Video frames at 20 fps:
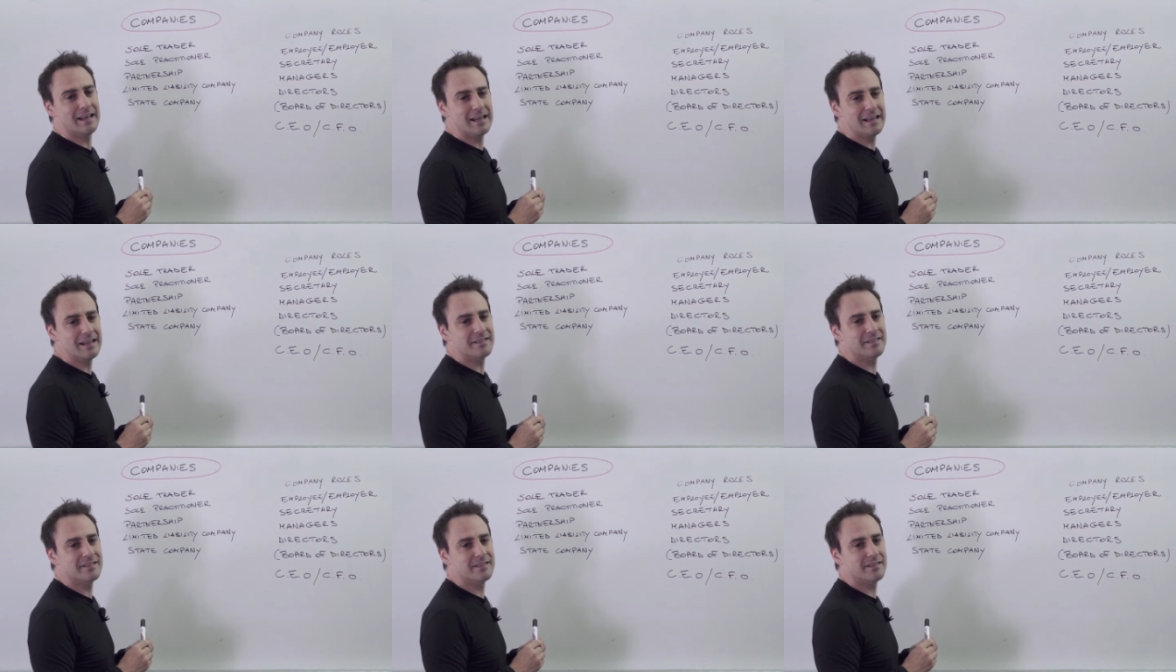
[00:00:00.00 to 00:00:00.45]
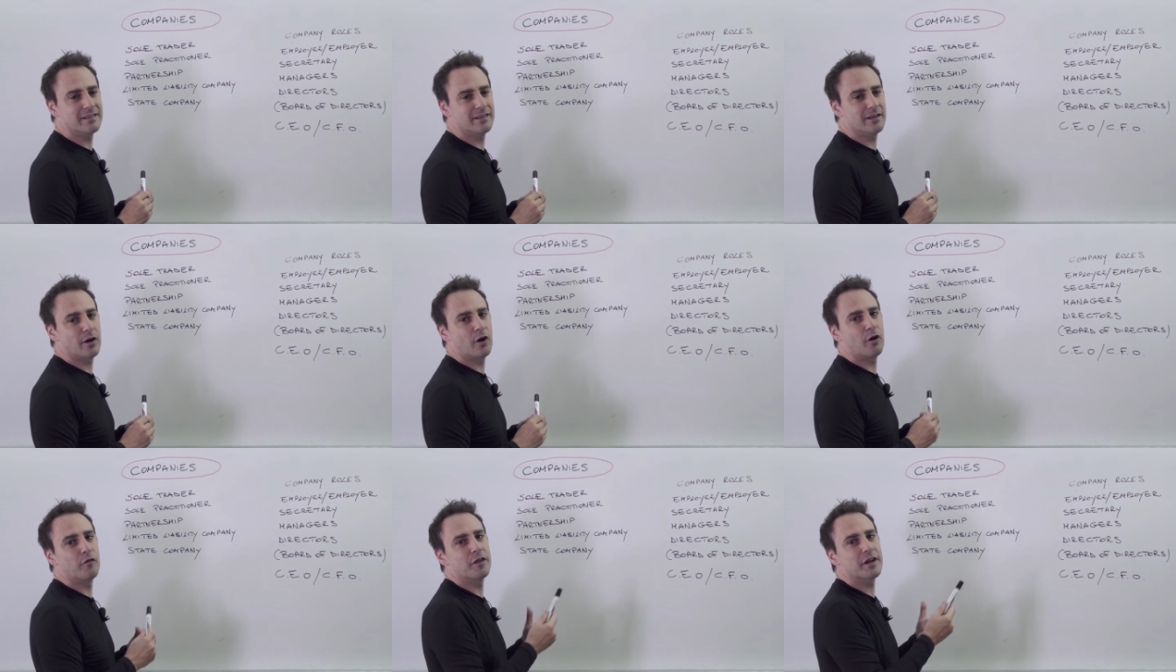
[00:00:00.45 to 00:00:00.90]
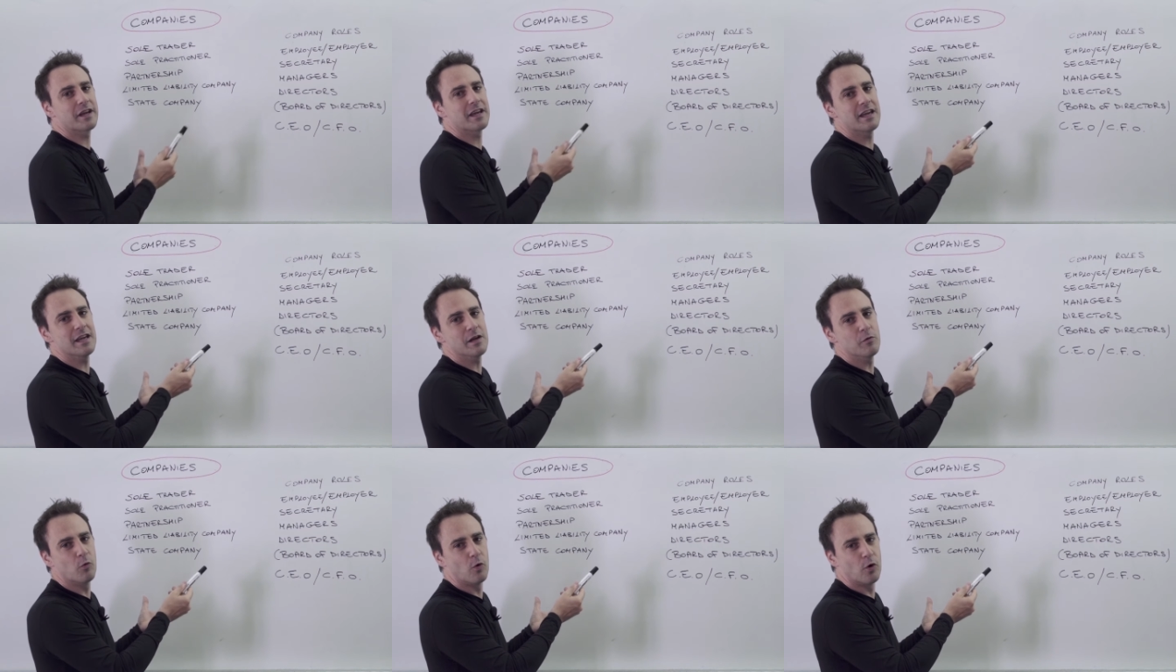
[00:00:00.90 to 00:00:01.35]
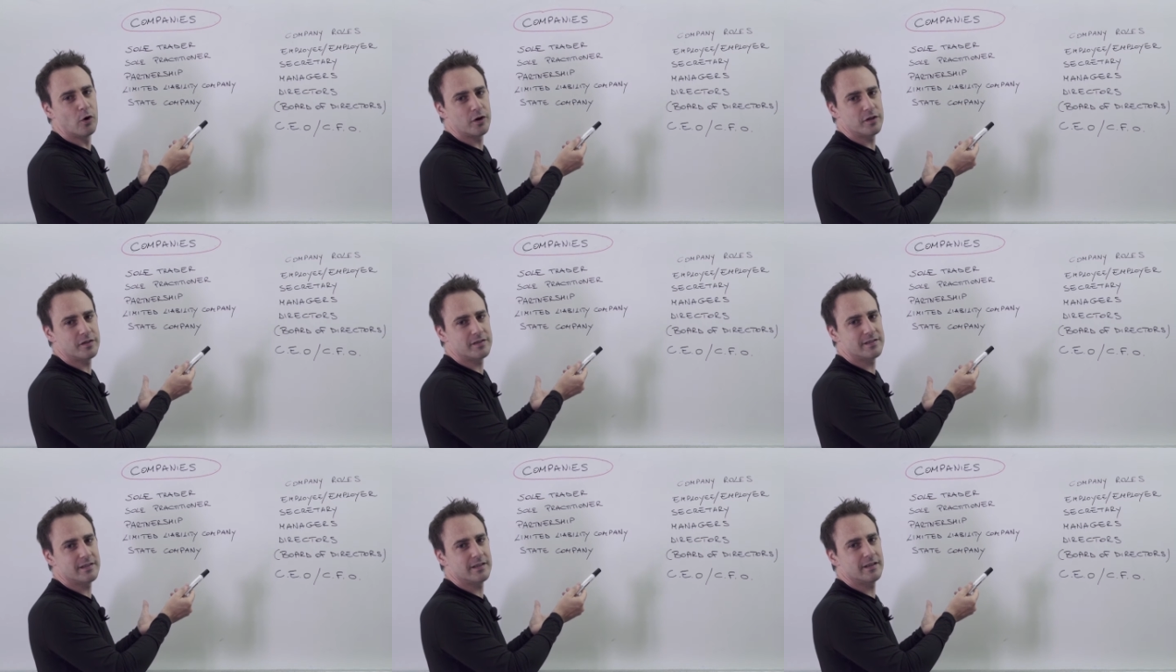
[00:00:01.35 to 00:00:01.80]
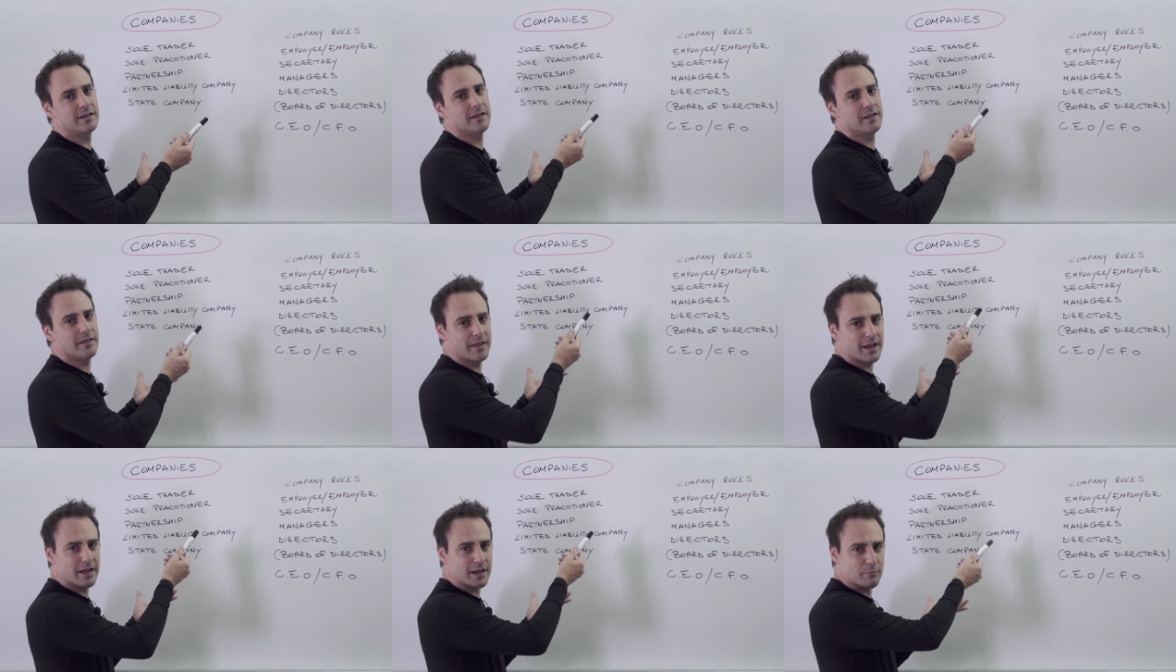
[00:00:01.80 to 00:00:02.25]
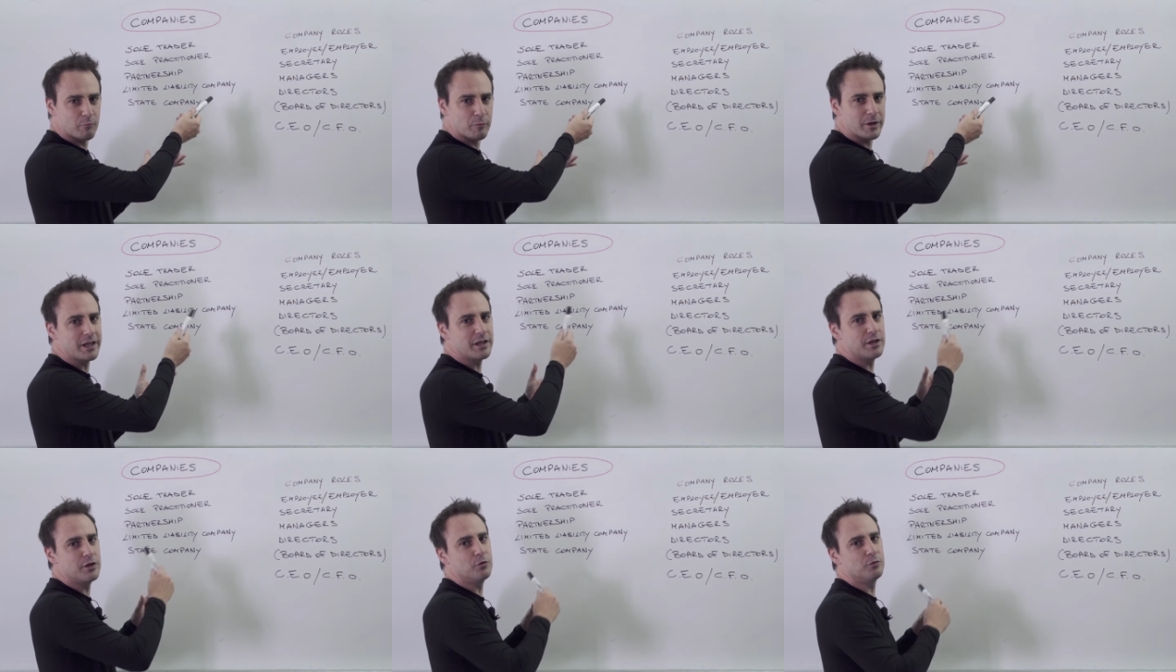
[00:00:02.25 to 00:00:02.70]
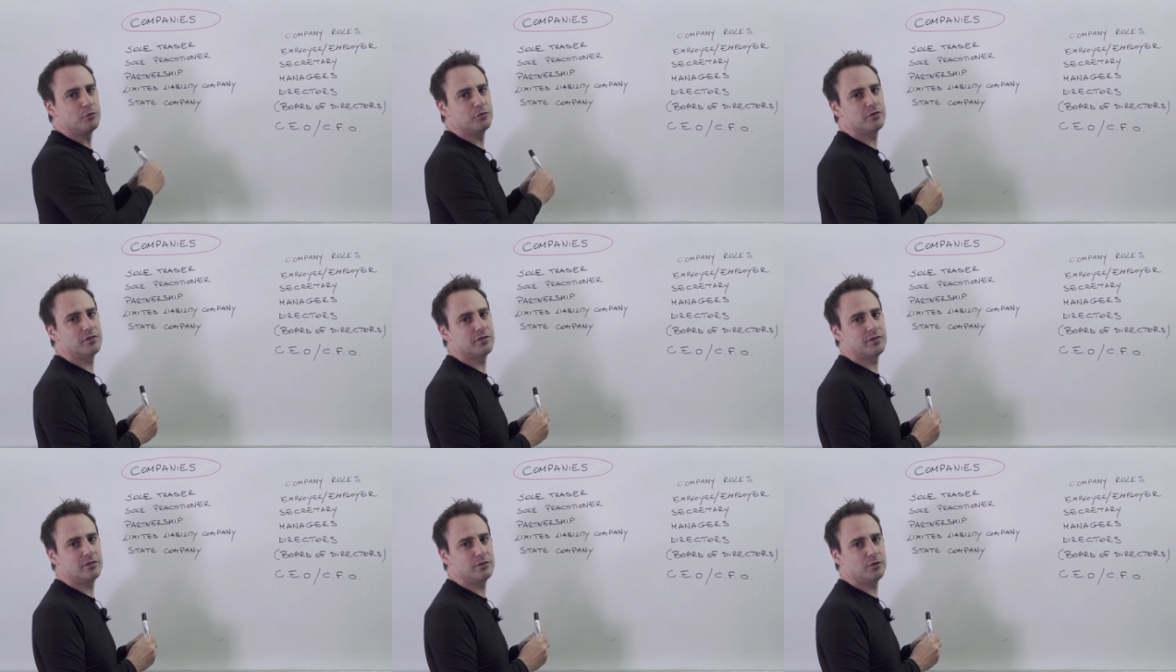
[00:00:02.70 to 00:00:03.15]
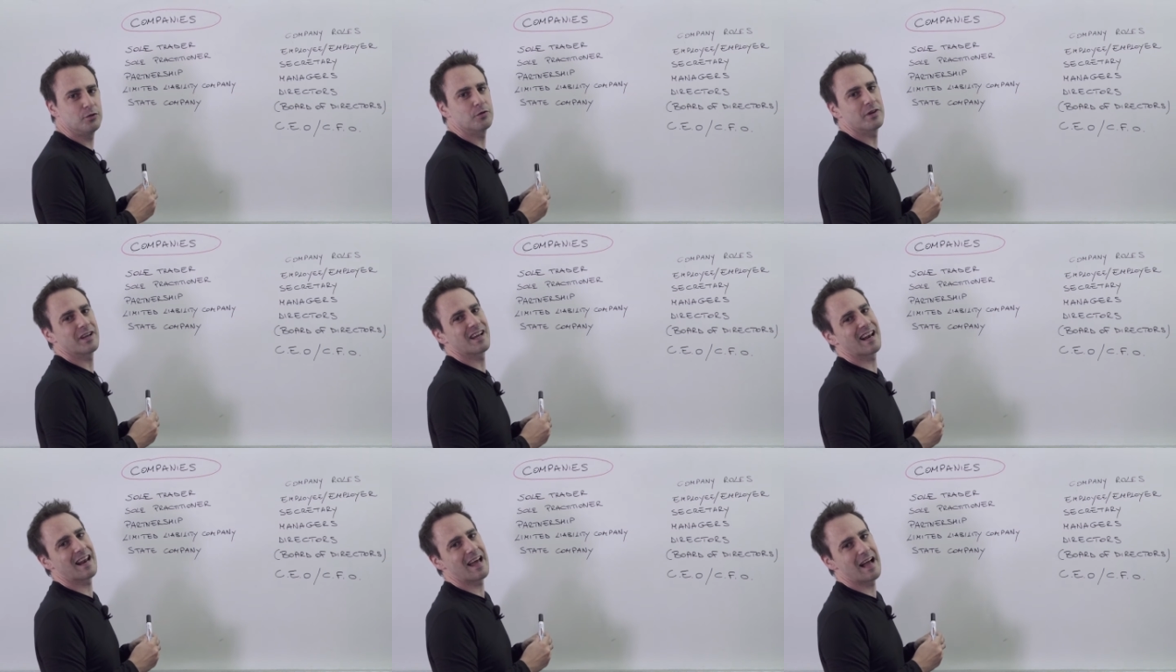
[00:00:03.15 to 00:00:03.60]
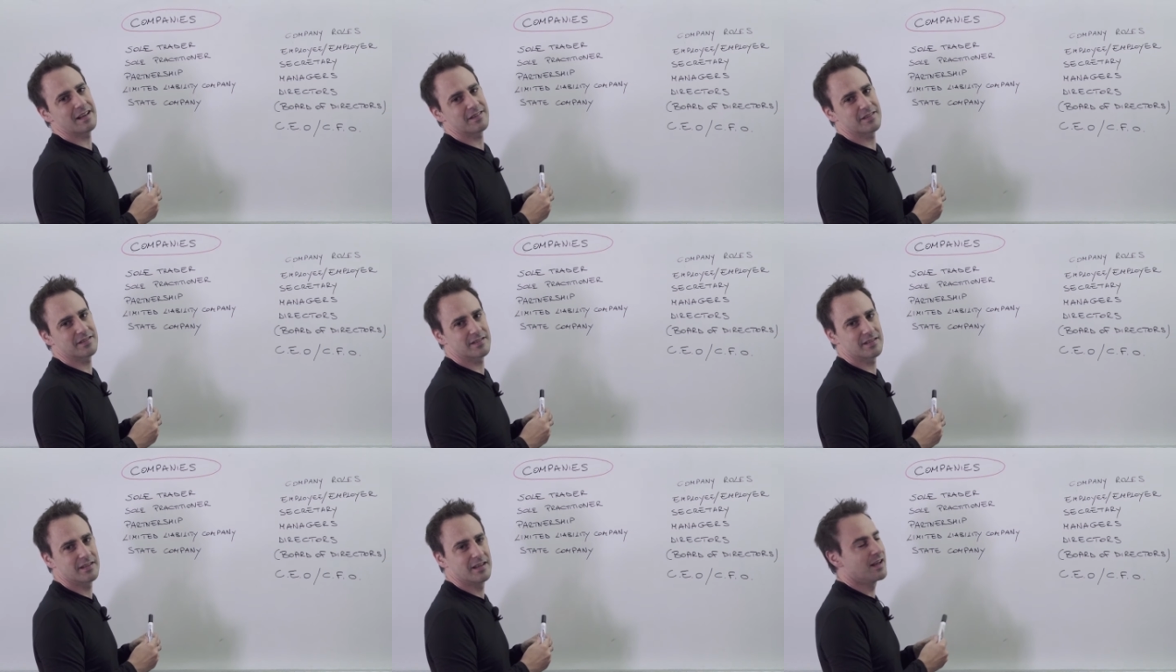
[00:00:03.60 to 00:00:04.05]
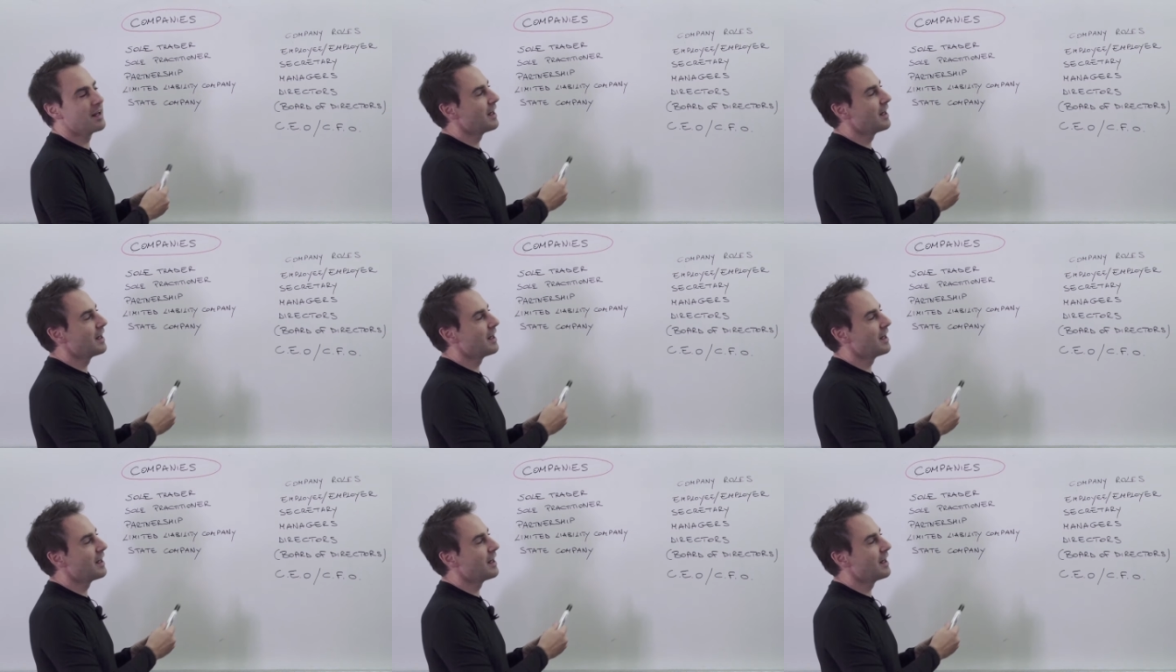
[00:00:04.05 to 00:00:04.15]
list of the keywords that we use during class.